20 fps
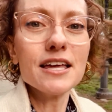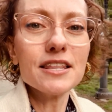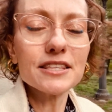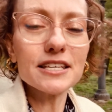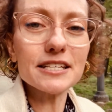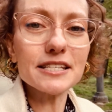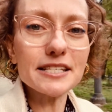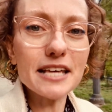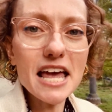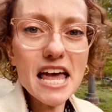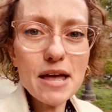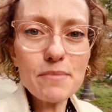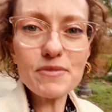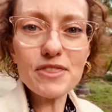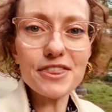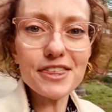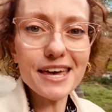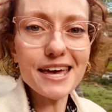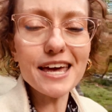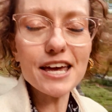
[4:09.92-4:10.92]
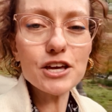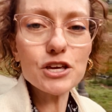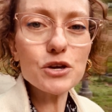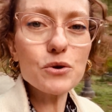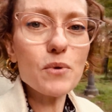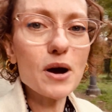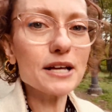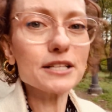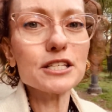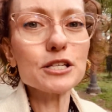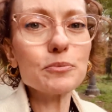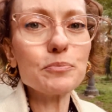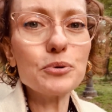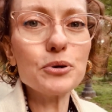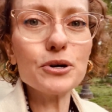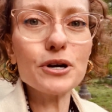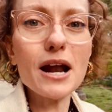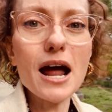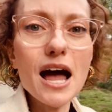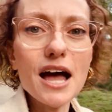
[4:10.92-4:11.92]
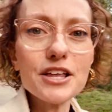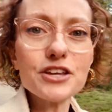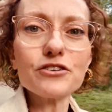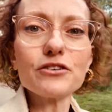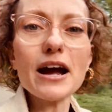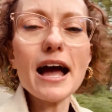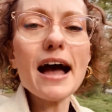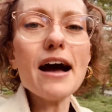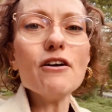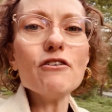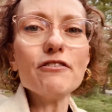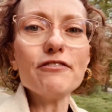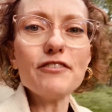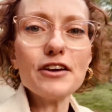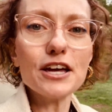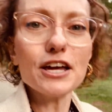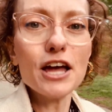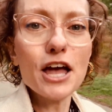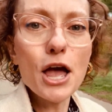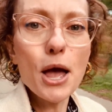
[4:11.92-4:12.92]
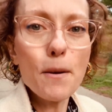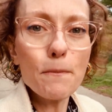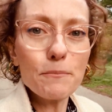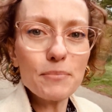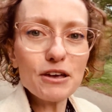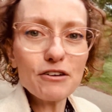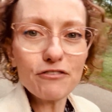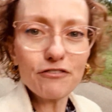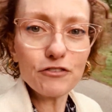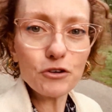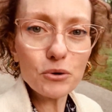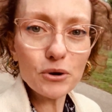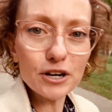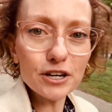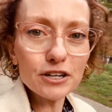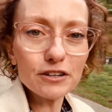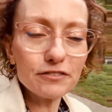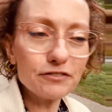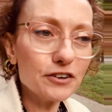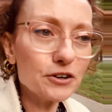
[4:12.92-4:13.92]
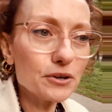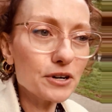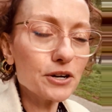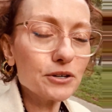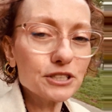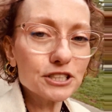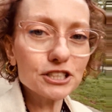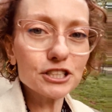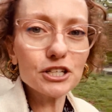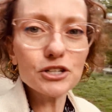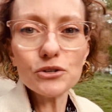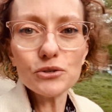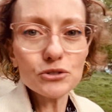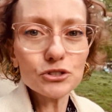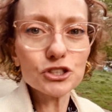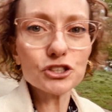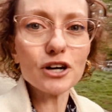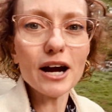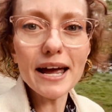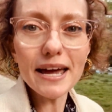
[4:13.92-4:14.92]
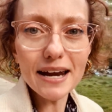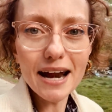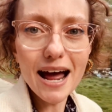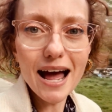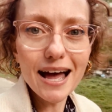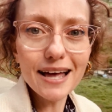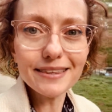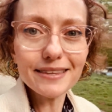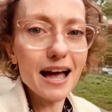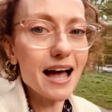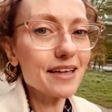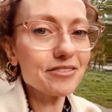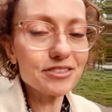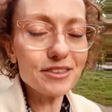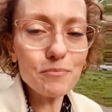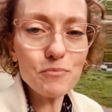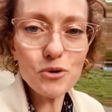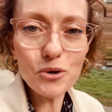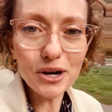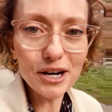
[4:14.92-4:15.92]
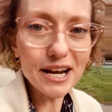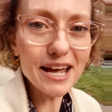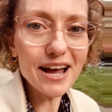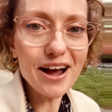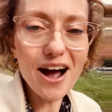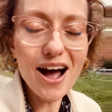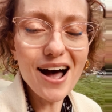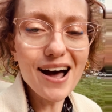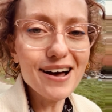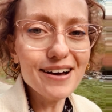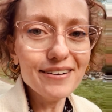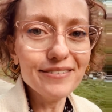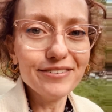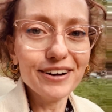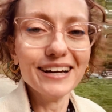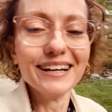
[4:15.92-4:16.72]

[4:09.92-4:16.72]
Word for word: the same thing. You want to put on your outfit before your photo shoot, try it on, not the morning of,